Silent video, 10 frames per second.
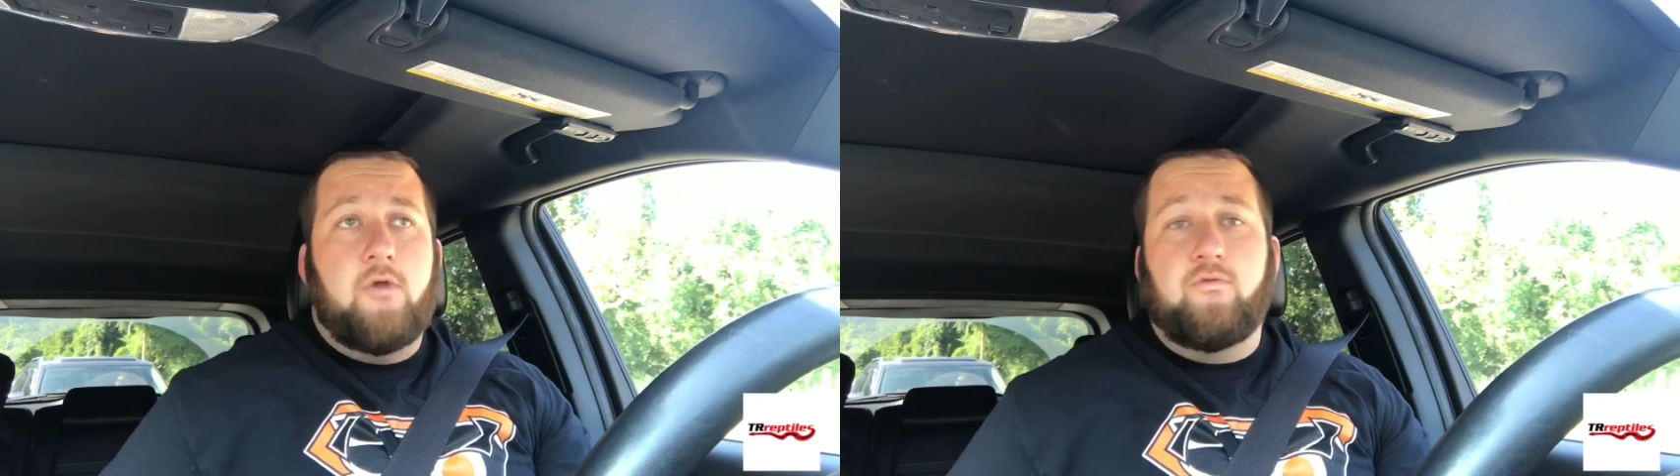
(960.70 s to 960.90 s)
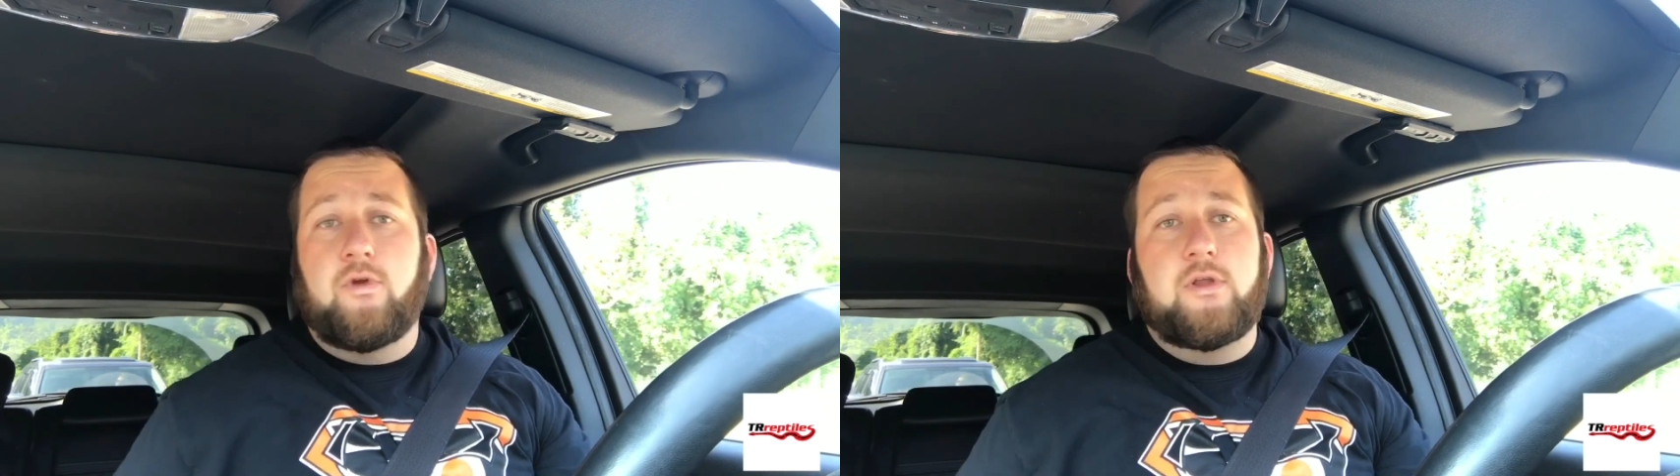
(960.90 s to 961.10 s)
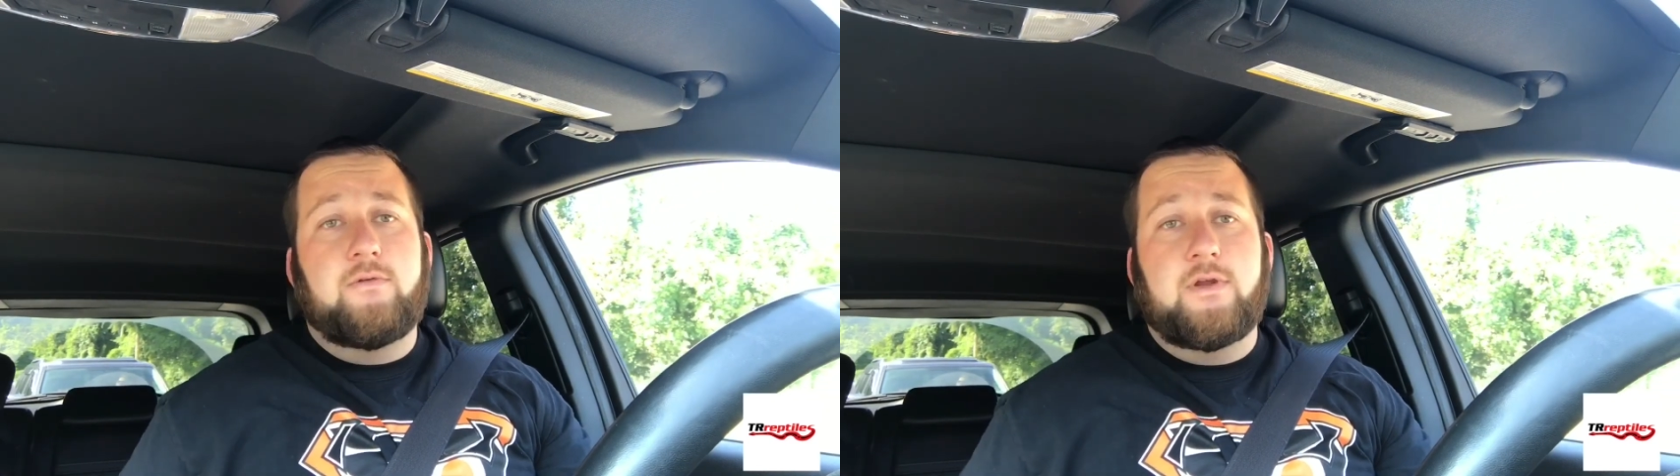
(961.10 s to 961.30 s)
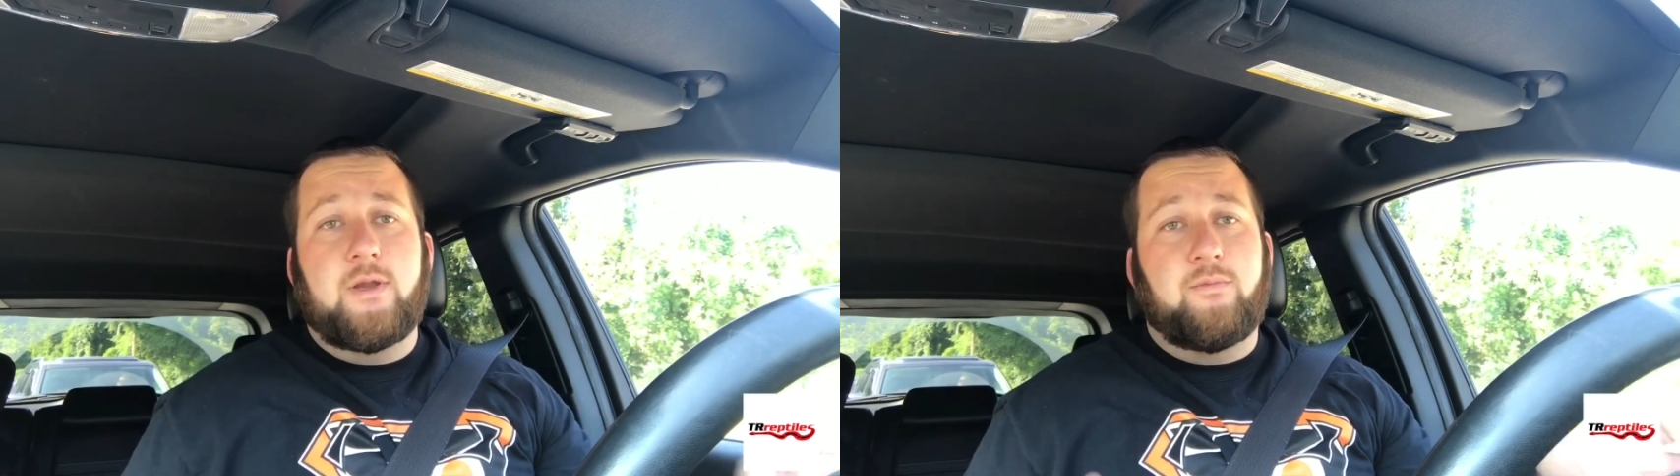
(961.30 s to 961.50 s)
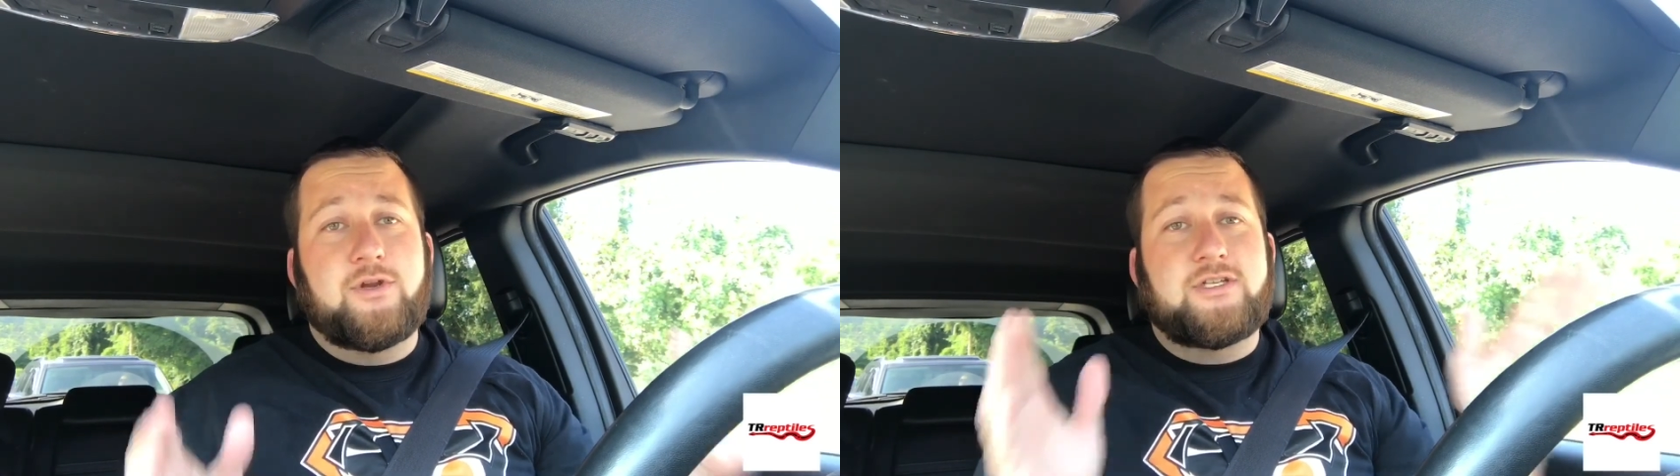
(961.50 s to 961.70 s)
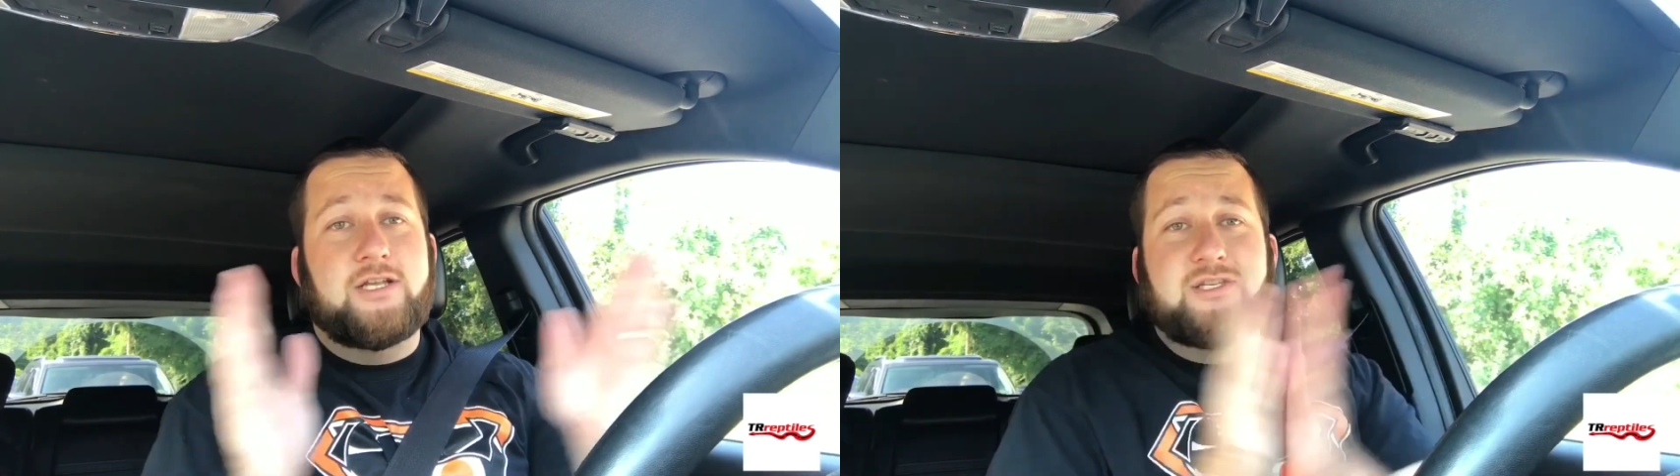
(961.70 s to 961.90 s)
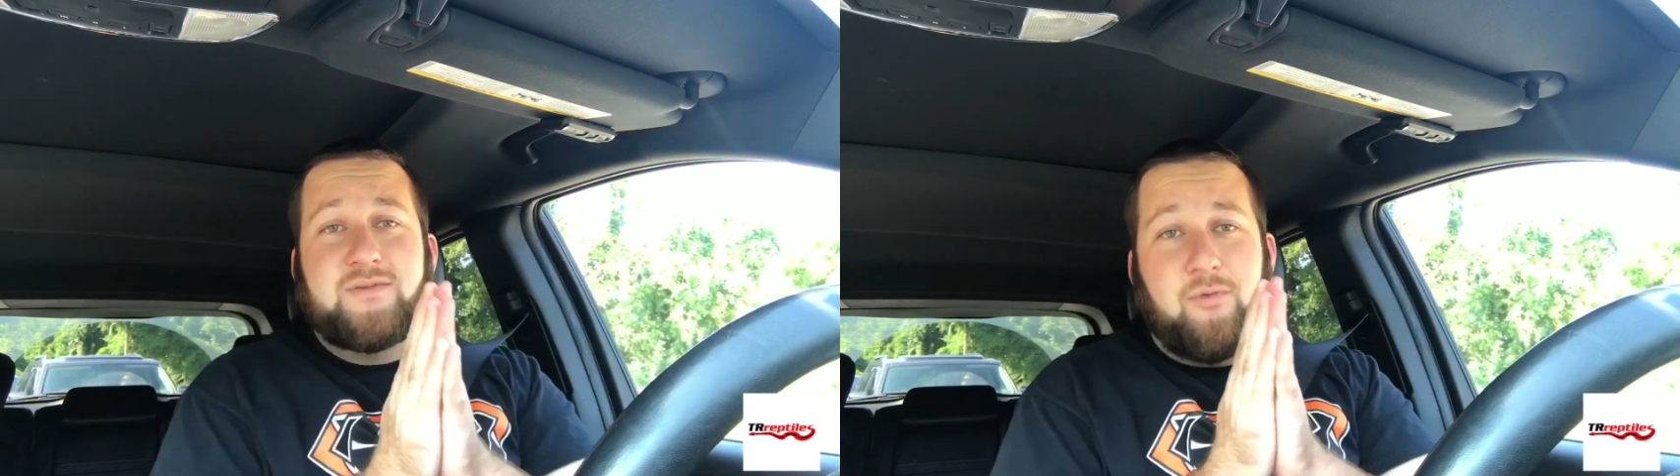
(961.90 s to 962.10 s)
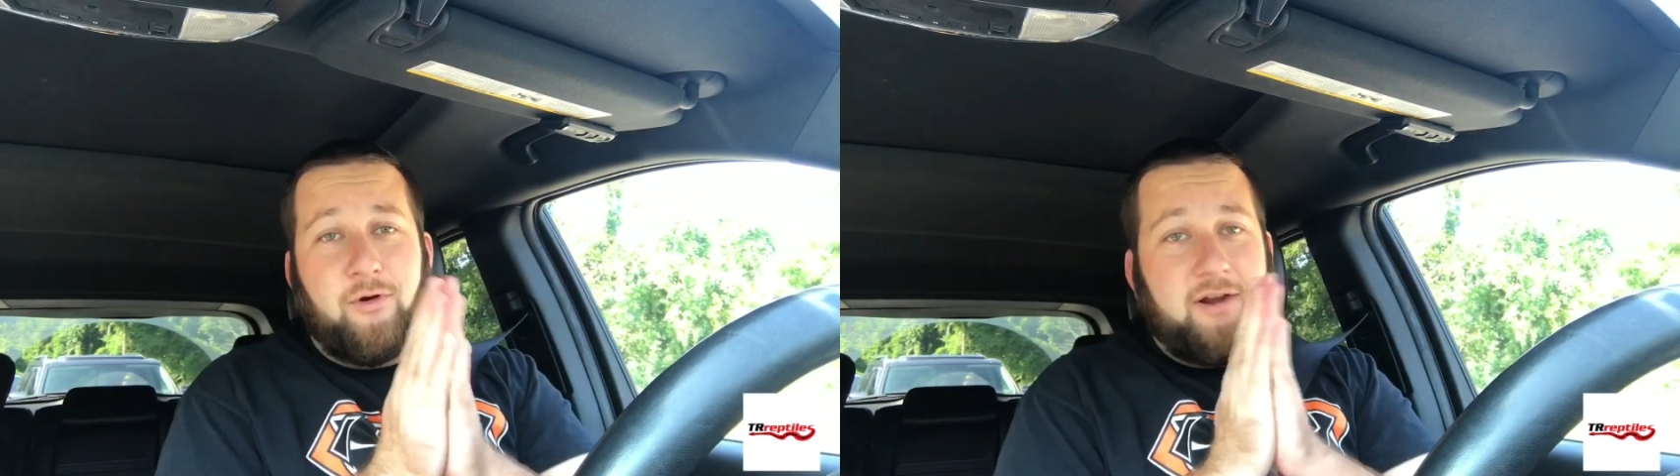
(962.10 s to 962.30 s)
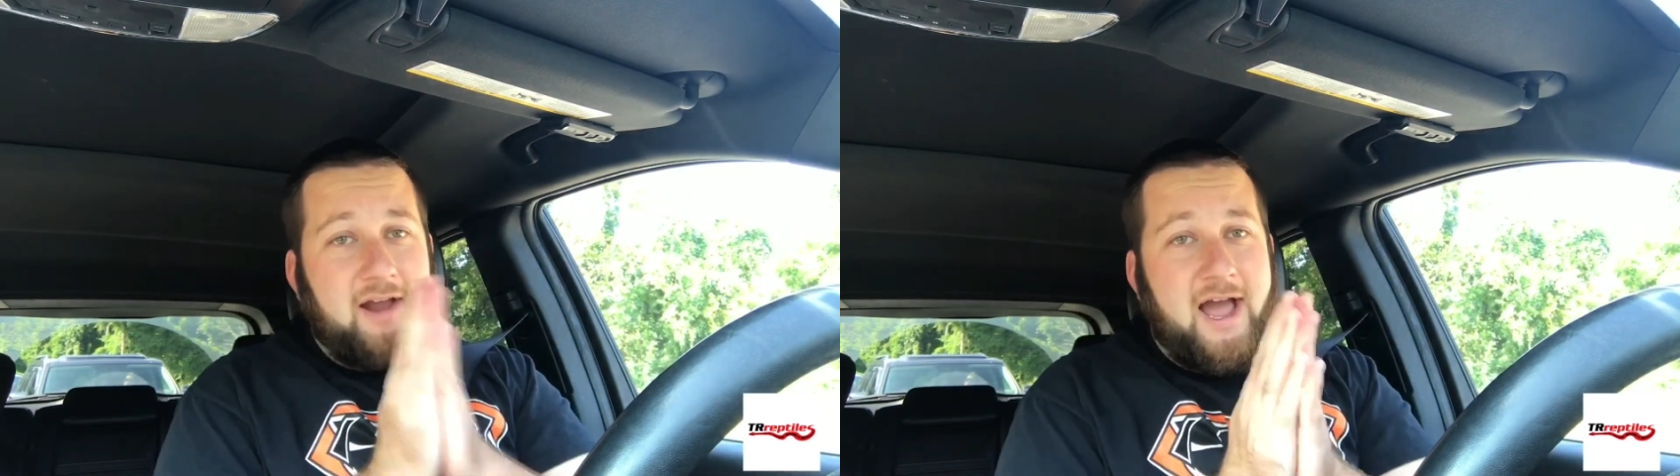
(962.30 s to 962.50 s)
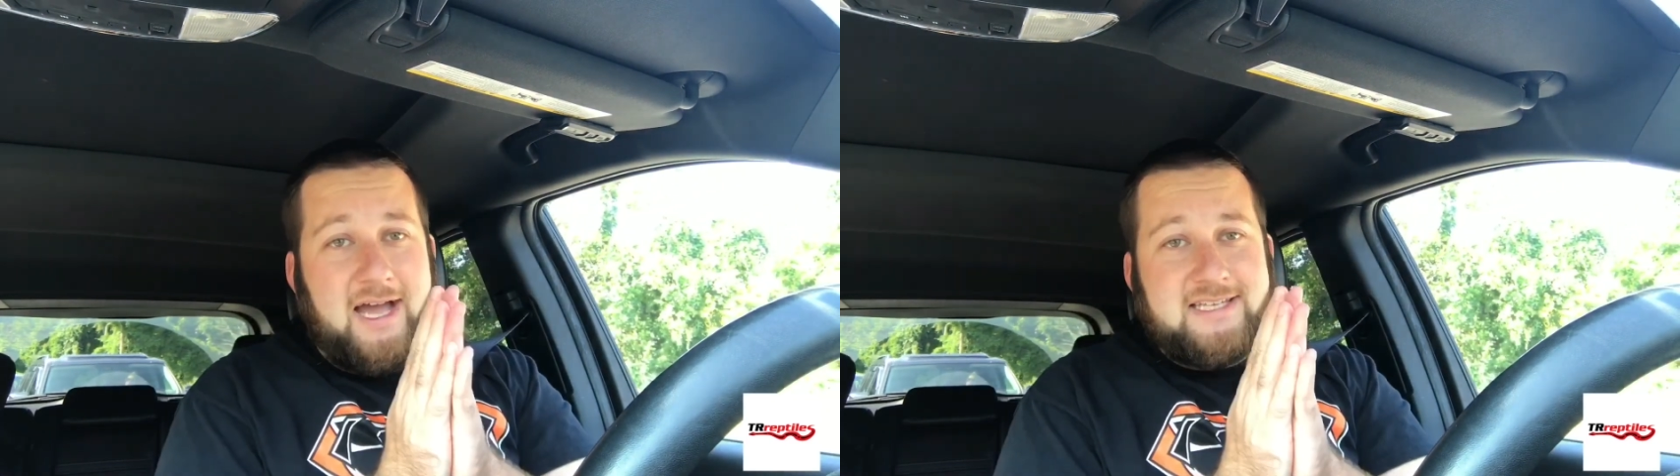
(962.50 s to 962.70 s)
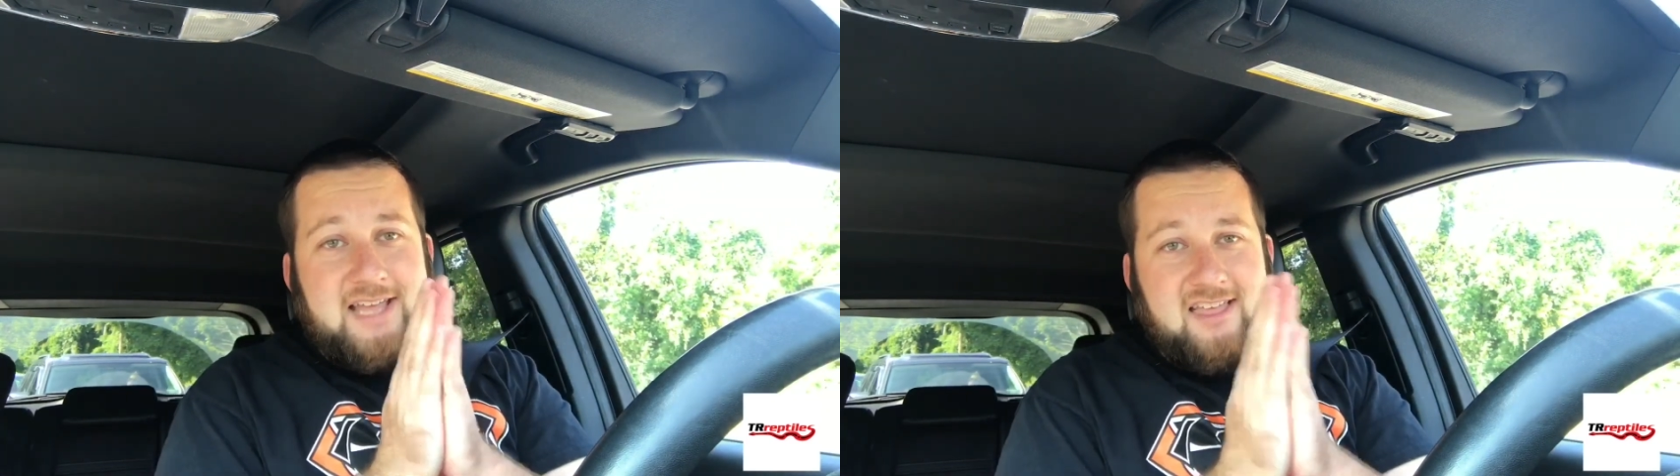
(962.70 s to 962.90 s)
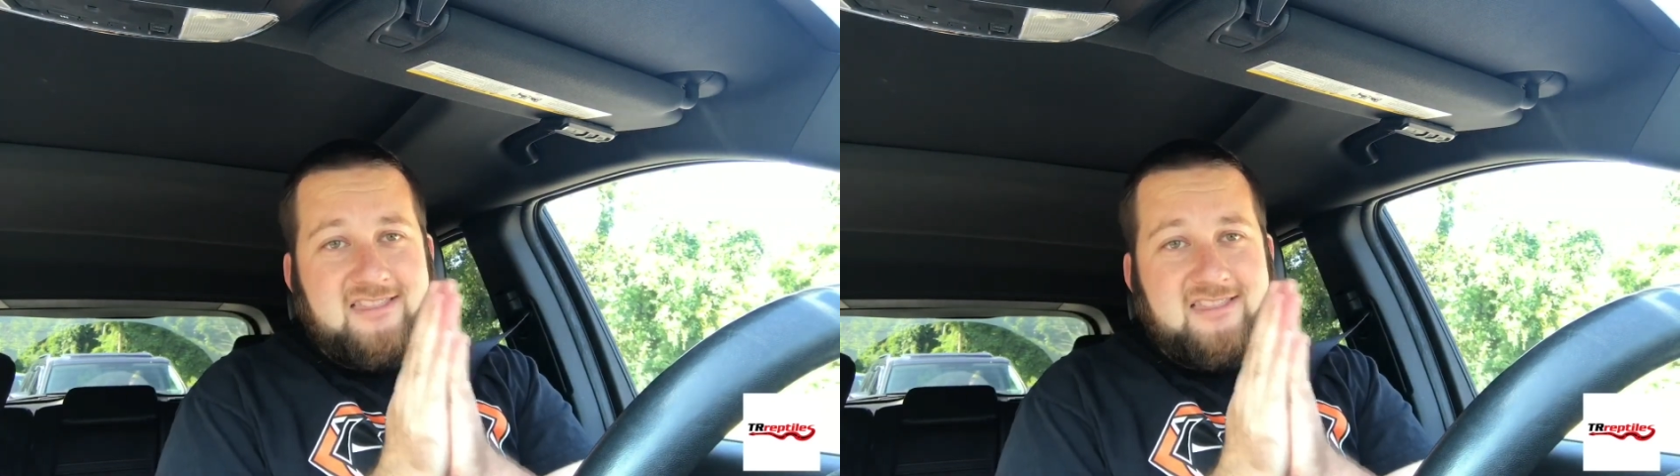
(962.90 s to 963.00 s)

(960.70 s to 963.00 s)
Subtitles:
Really appreciate the support, guys.